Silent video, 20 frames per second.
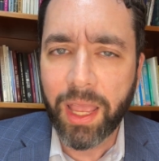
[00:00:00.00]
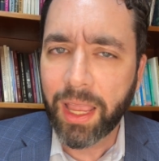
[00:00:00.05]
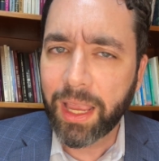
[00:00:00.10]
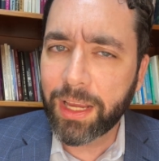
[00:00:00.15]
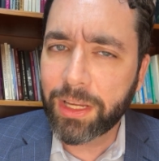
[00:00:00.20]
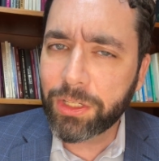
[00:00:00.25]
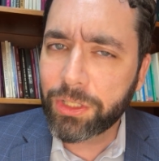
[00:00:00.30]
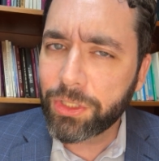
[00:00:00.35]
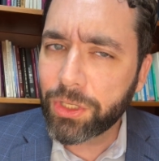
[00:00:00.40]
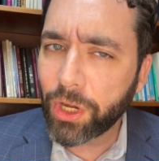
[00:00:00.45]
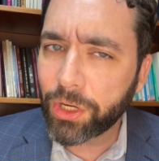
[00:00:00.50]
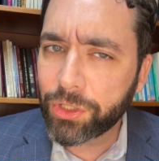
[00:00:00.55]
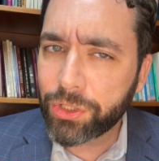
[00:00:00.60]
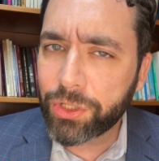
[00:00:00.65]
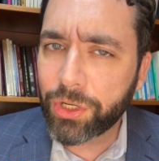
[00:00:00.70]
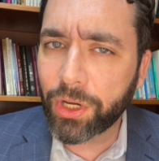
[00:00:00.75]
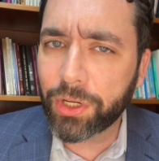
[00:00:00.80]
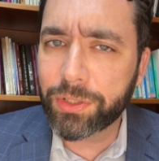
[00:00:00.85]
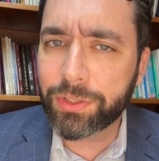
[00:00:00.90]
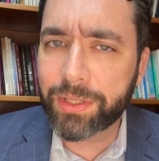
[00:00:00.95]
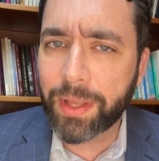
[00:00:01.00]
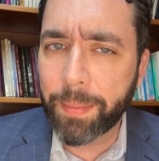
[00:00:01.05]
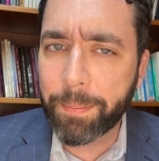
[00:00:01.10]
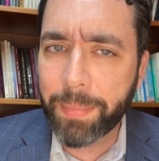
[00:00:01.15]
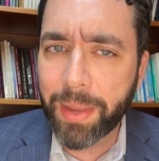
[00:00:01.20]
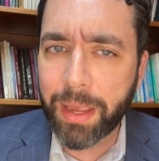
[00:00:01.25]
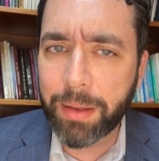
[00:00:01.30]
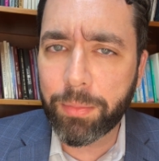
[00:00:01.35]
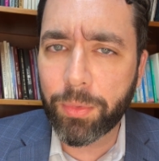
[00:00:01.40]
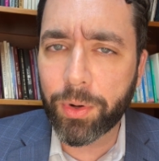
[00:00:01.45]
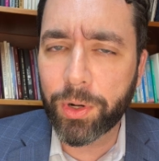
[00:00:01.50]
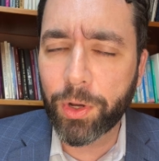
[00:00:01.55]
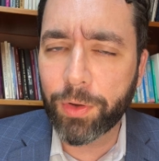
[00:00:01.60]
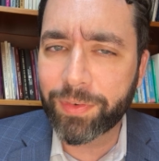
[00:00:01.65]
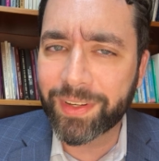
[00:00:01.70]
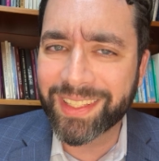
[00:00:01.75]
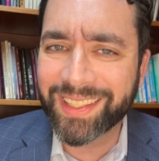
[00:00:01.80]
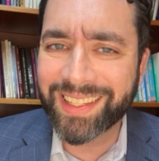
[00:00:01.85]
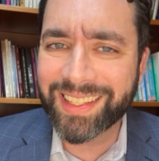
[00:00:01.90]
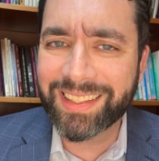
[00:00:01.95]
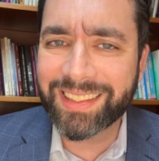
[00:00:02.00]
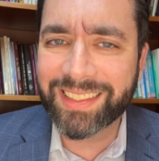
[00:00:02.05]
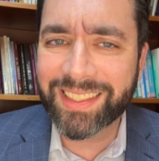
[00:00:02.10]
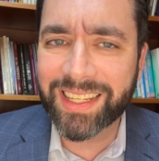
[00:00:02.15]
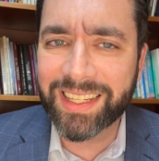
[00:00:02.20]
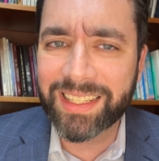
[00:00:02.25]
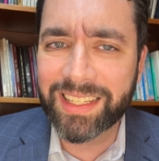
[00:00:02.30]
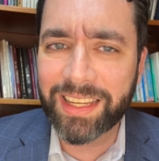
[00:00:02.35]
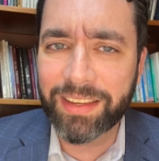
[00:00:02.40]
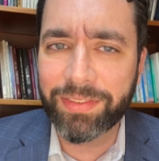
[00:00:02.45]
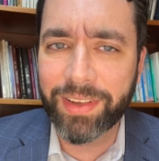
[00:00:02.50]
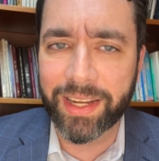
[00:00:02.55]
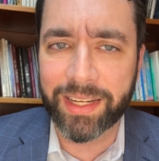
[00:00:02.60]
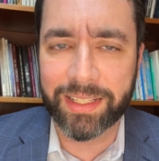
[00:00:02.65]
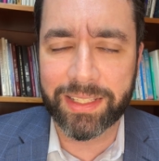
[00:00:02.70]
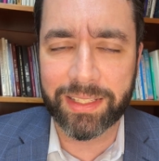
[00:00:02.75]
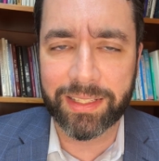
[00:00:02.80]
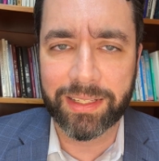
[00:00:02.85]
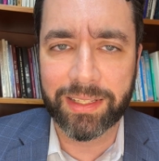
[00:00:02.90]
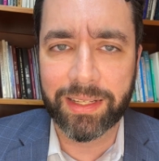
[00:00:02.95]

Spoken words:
is not just a memory of a distant event.